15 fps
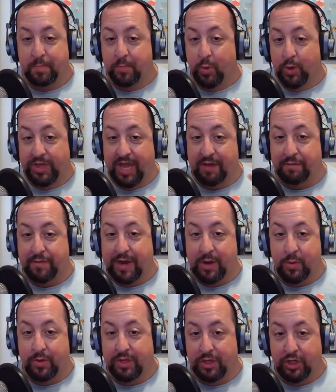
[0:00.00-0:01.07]
with that
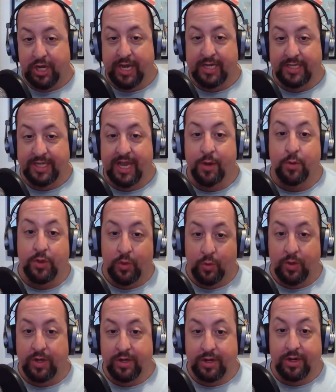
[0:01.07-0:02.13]
fight with the JSA, with the
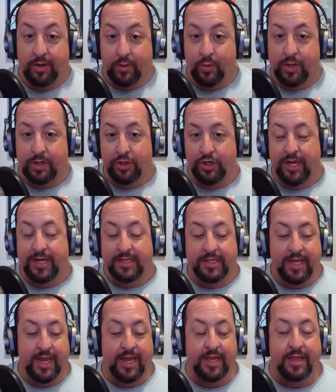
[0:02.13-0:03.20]
real
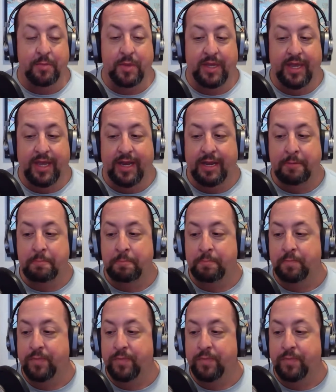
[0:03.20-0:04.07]
JSA in the beginning,